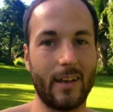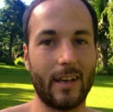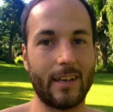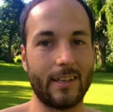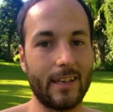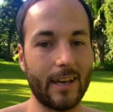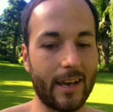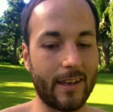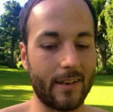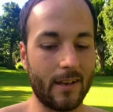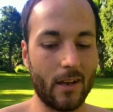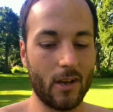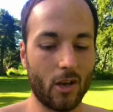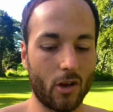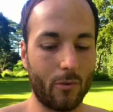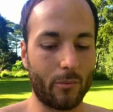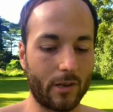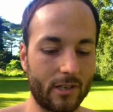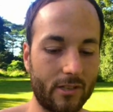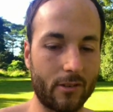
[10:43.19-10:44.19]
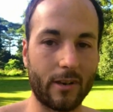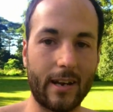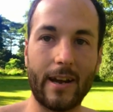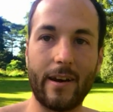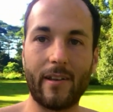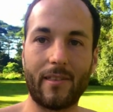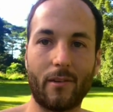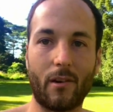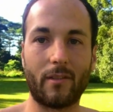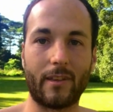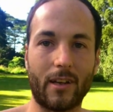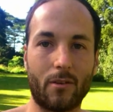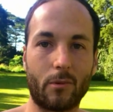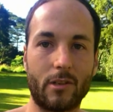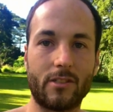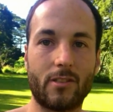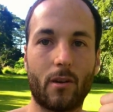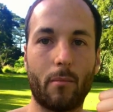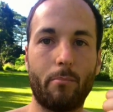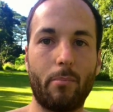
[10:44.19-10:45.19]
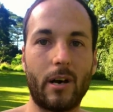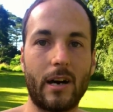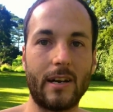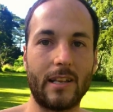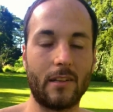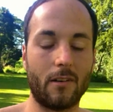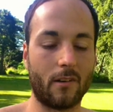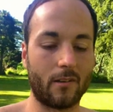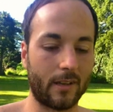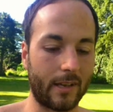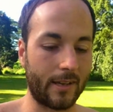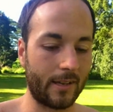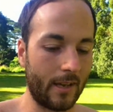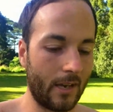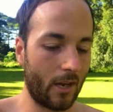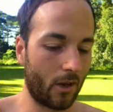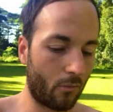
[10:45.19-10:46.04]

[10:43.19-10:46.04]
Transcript: Again, what does their health look like? What does their body look like?